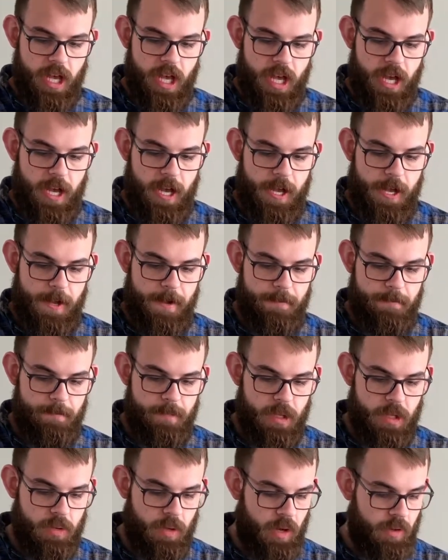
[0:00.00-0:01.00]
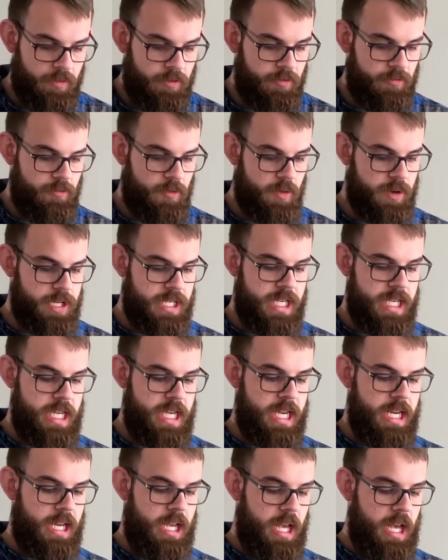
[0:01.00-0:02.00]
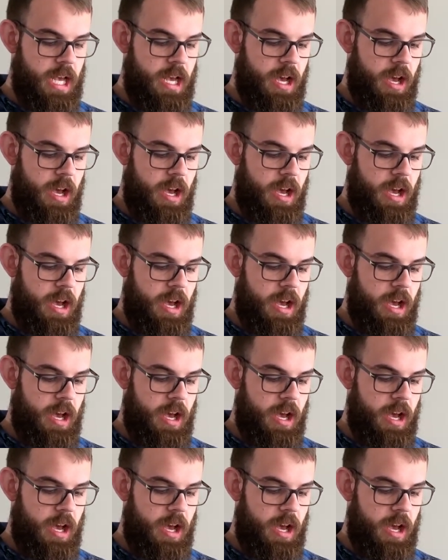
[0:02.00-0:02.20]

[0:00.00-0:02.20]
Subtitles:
through 14,